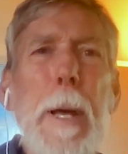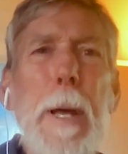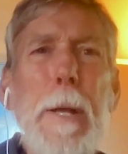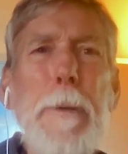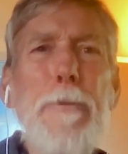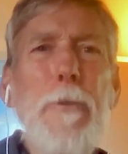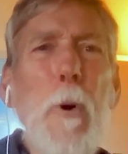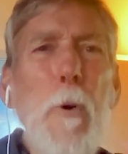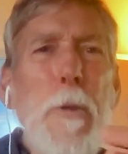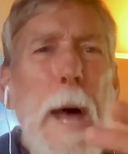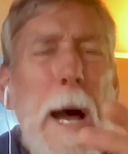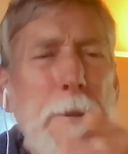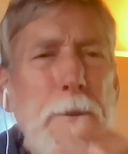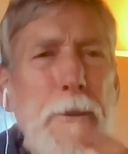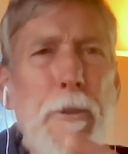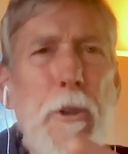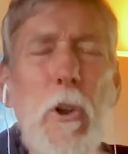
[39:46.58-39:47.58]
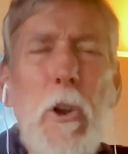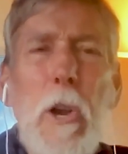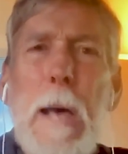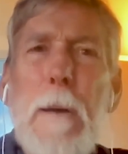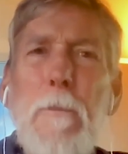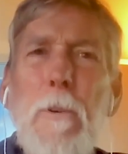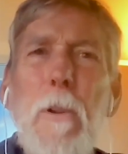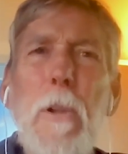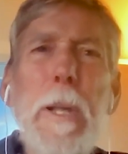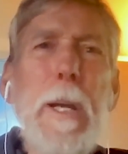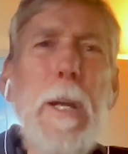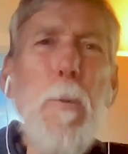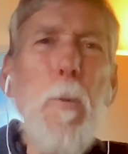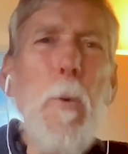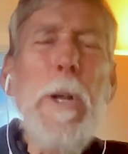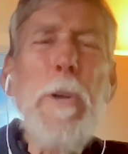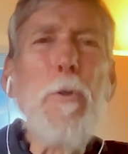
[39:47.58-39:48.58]
so that's the level
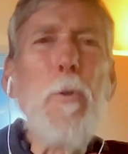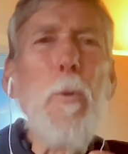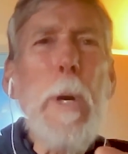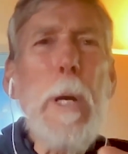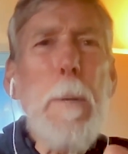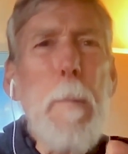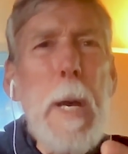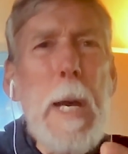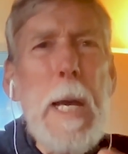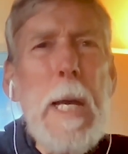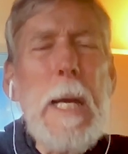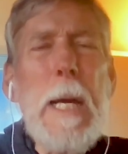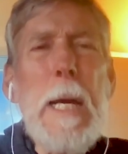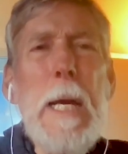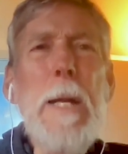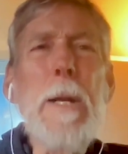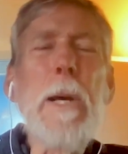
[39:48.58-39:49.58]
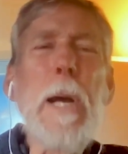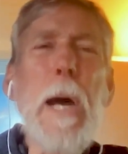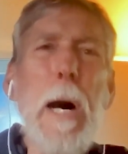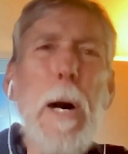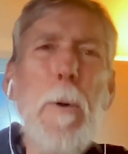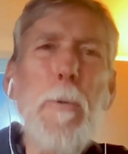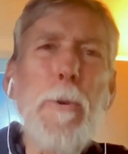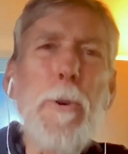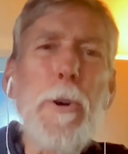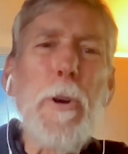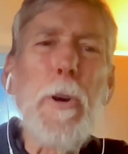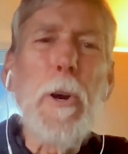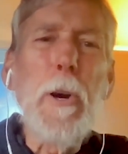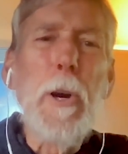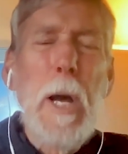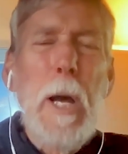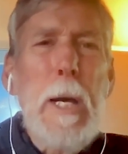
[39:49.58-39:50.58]
in which we may
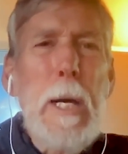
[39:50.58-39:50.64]
encounter,